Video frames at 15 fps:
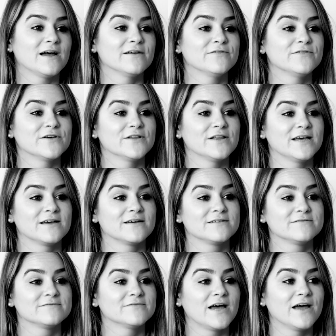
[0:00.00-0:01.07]
I feel like
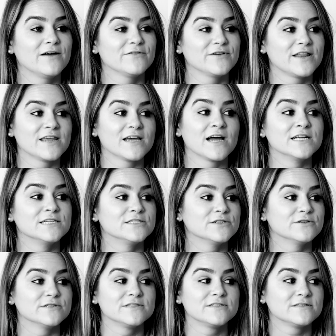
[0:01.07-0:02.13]
everything I do
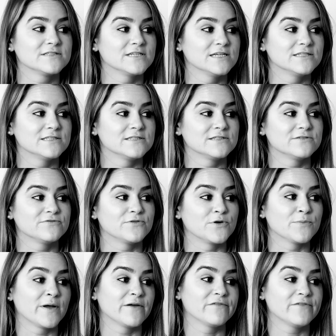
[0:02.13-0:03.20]
is
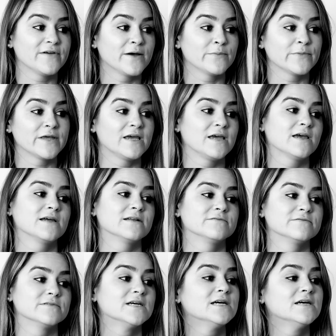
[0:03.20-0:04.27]
for my family
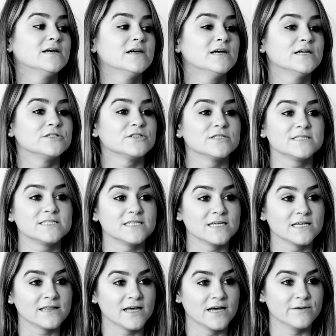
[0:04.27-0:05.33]
and just
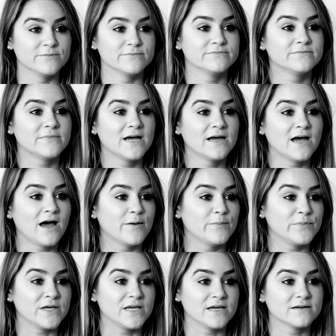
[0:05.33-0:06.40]
seeing them
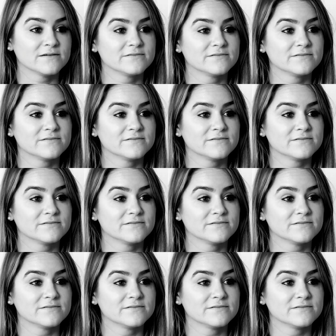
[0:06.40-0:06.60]
happy.